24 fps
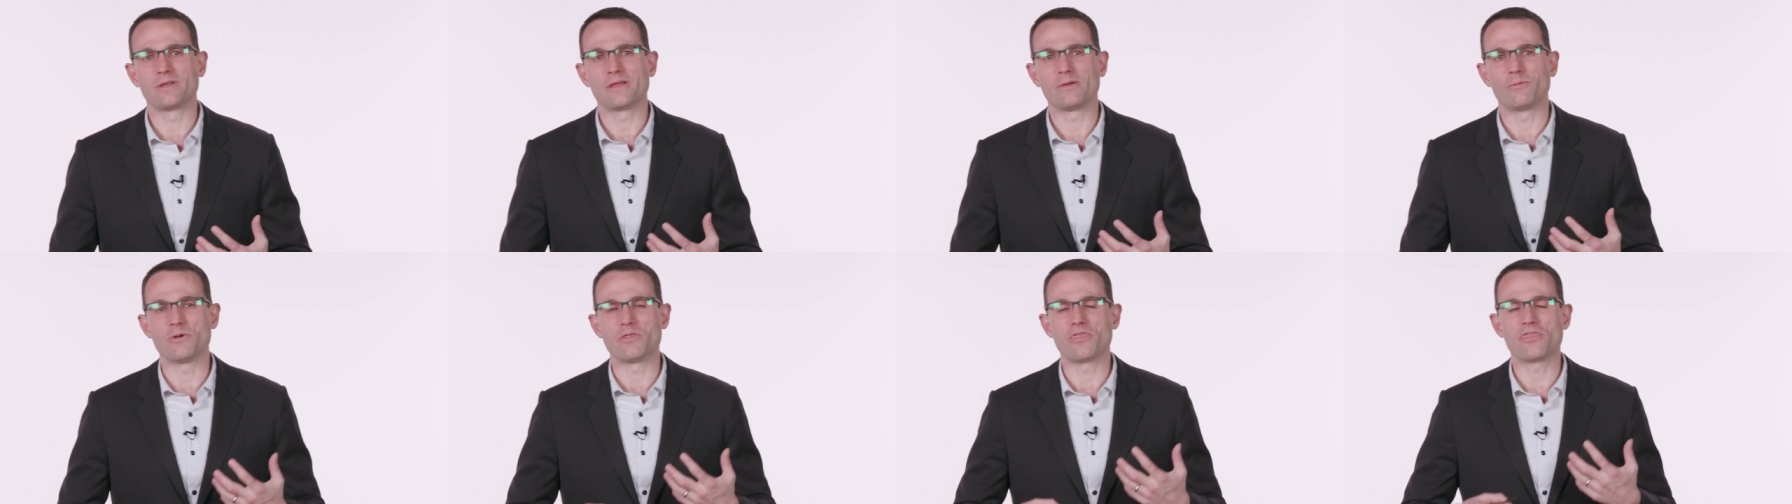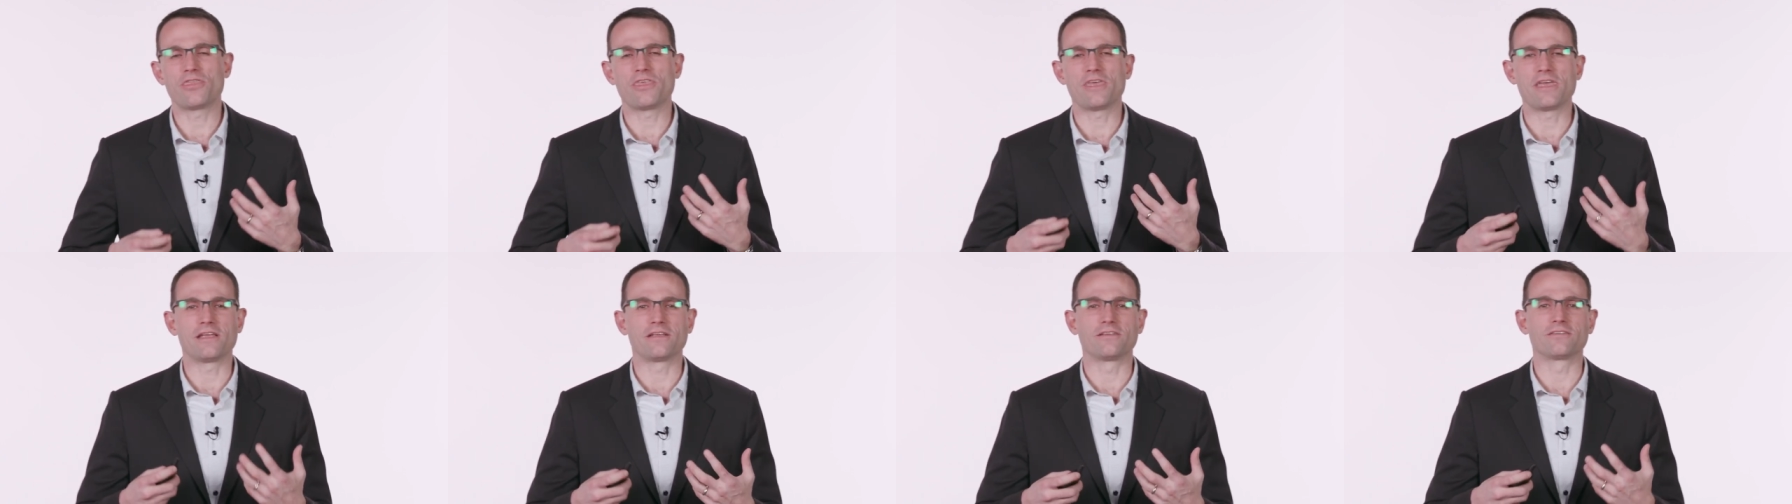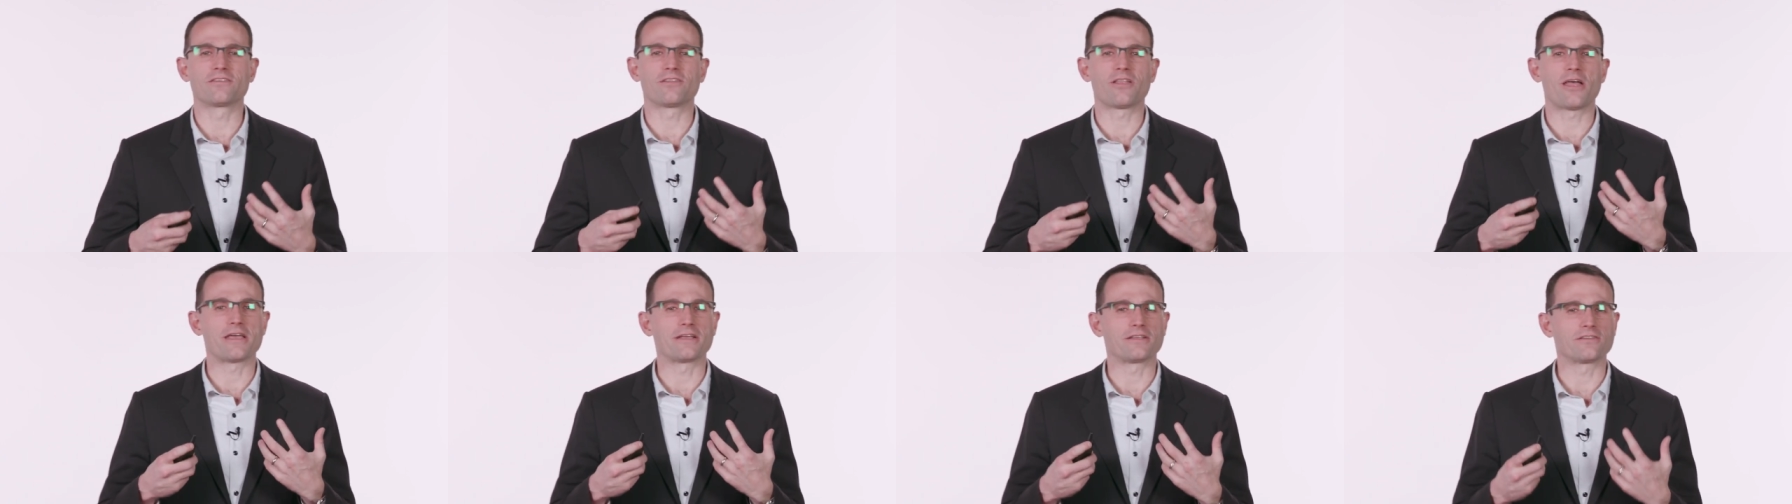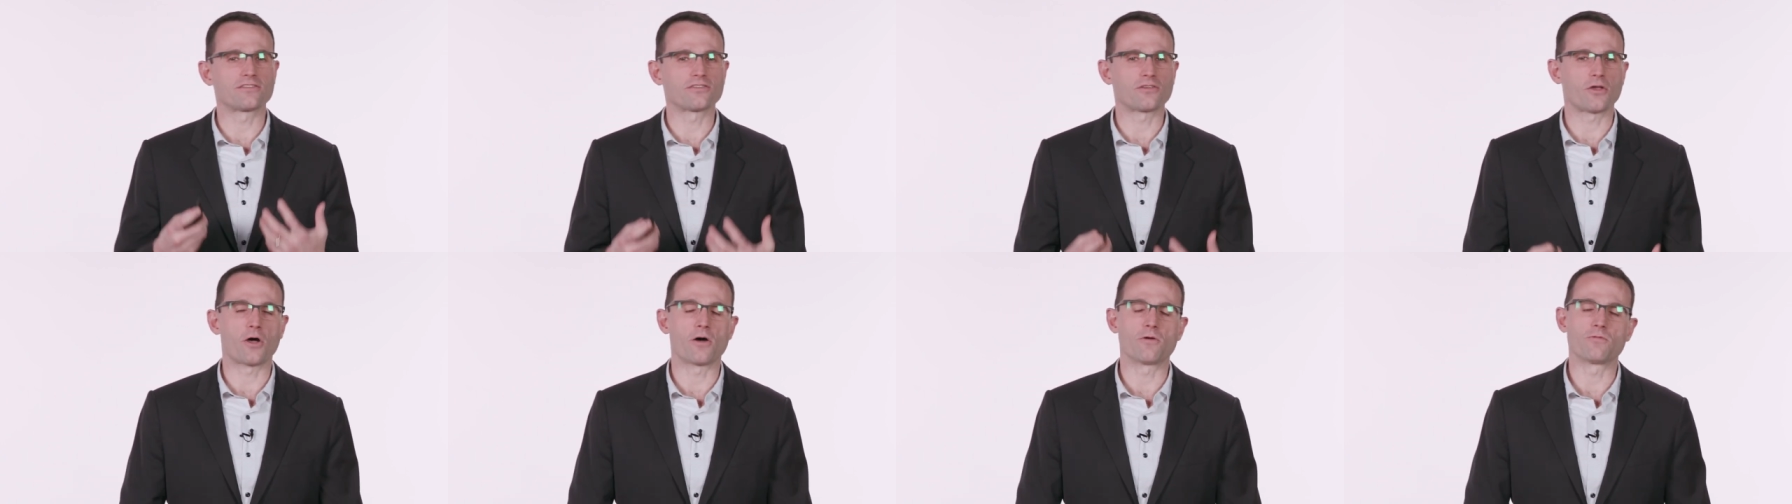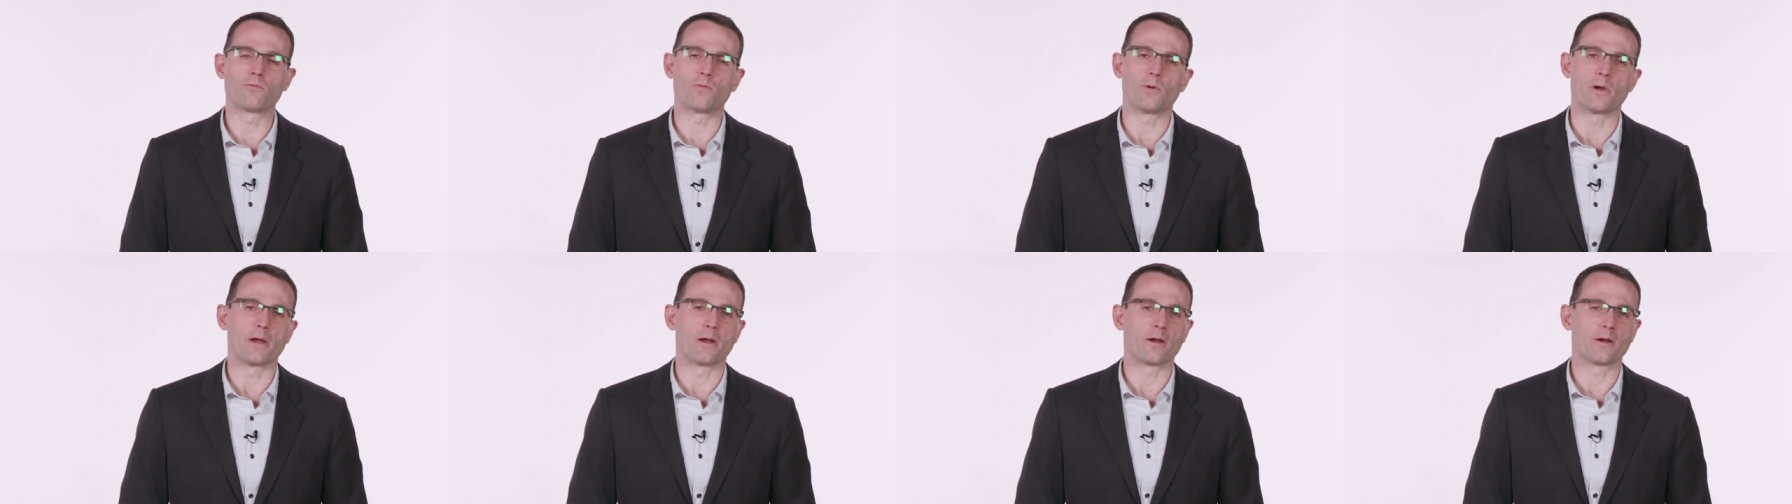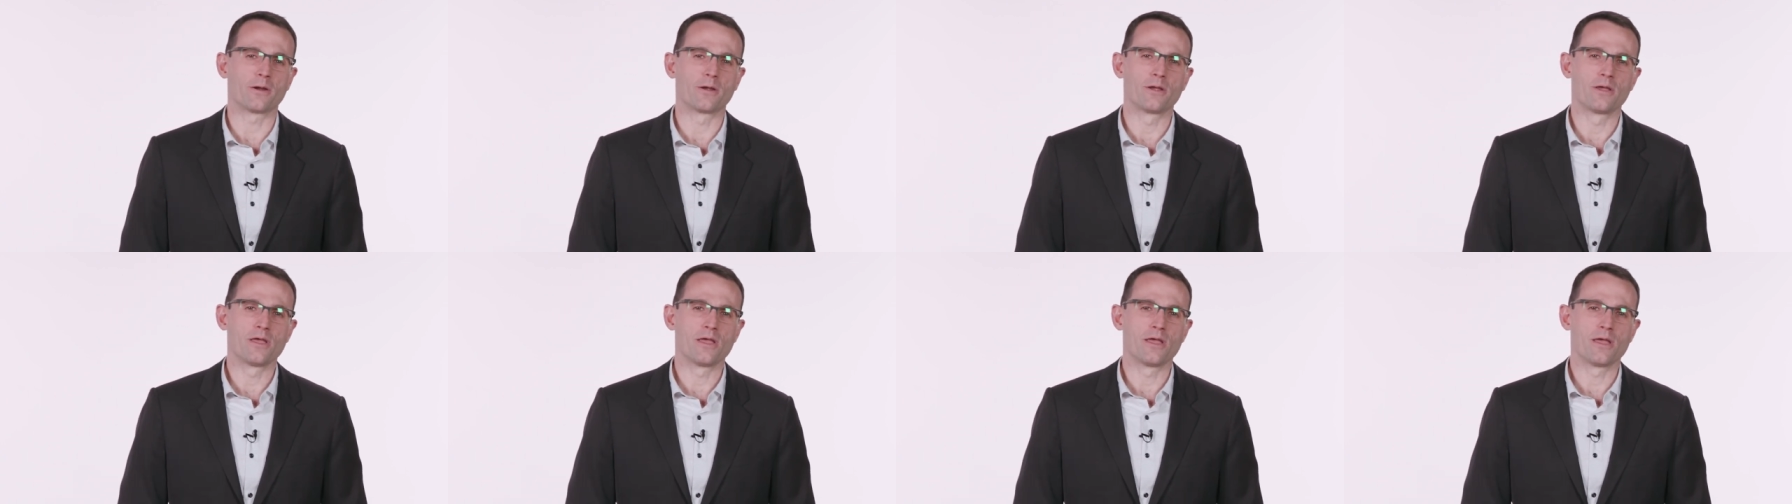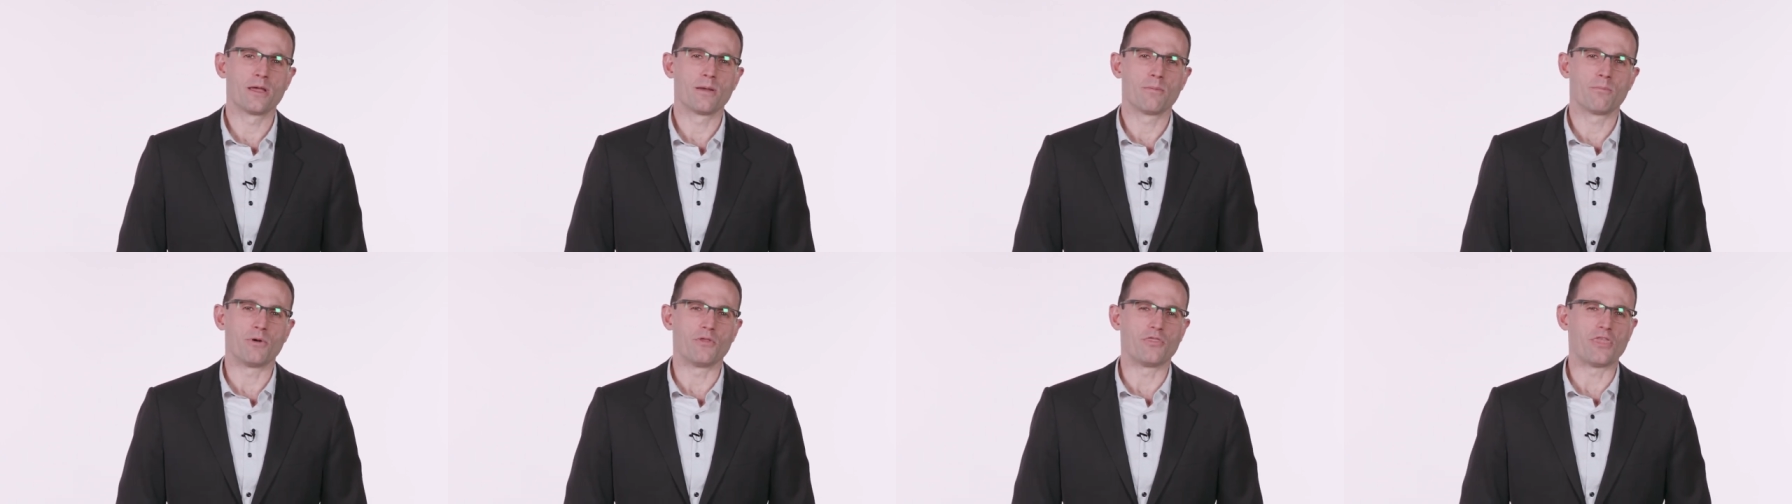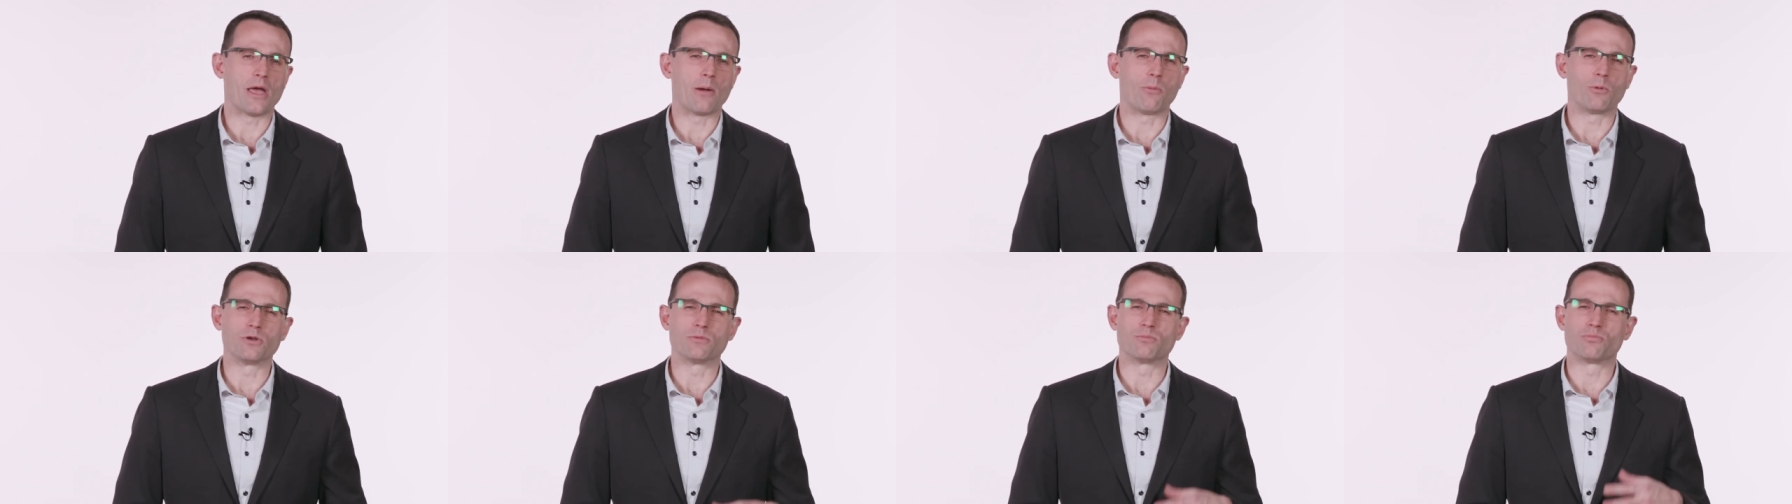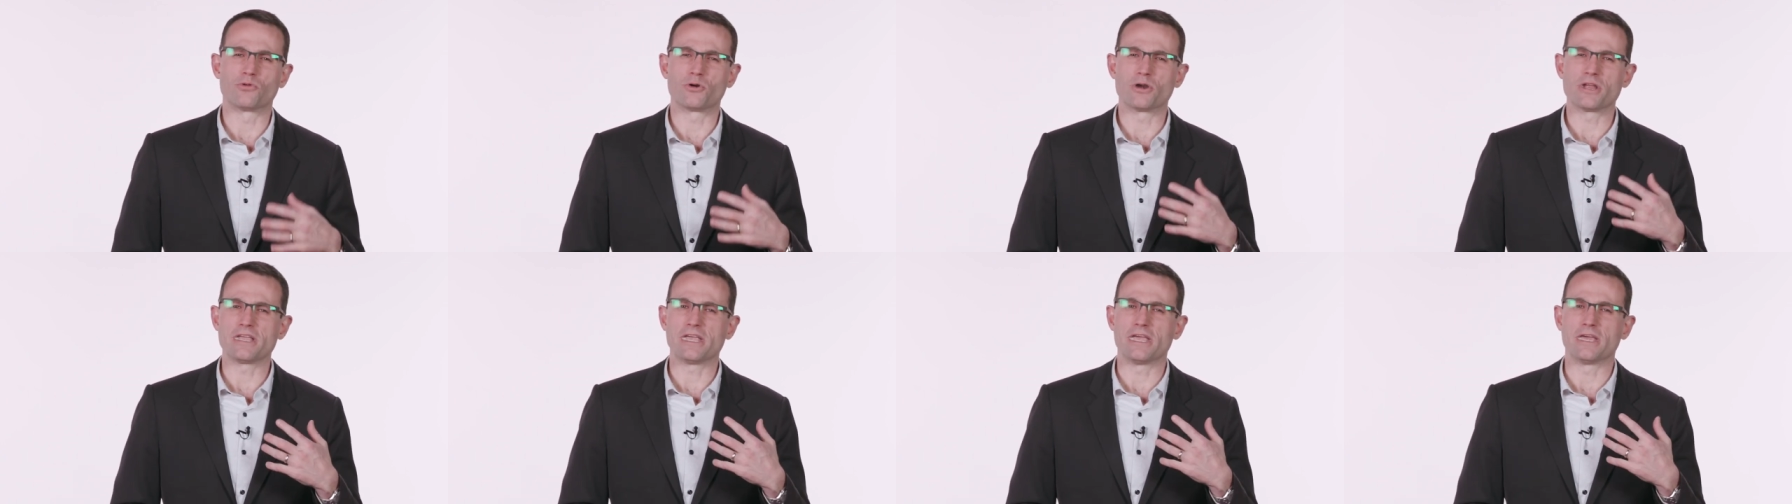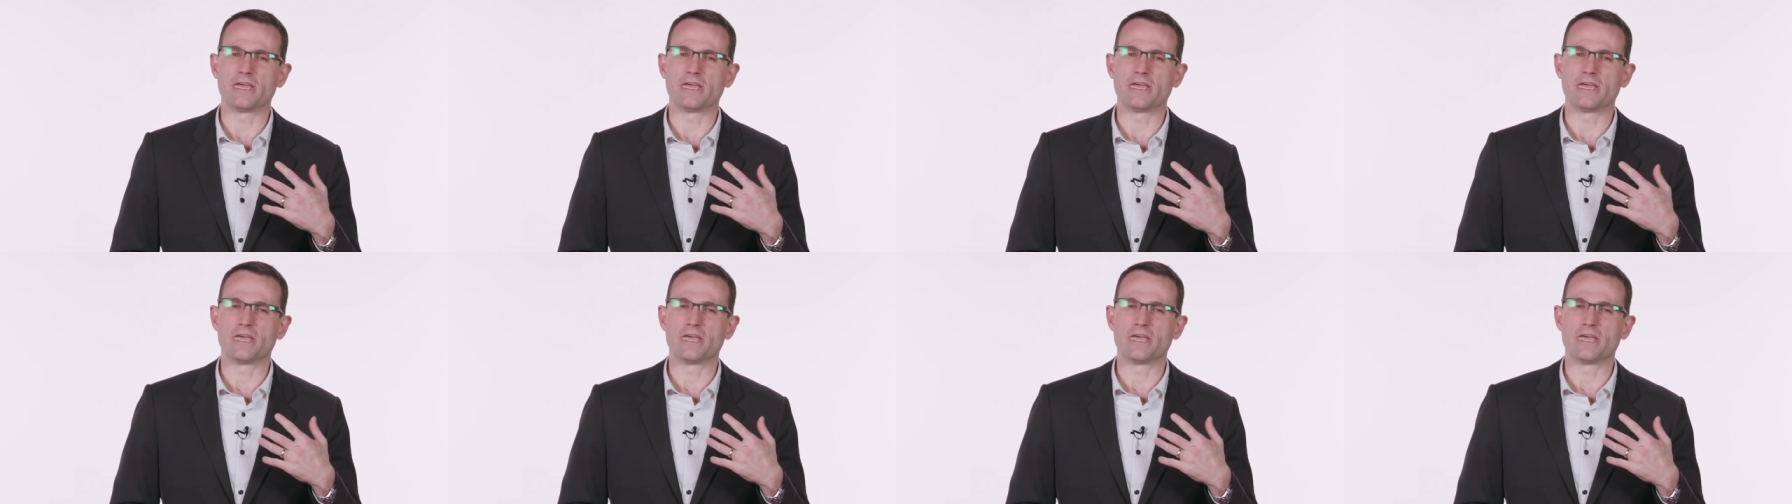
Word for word: with things like software, but that would bring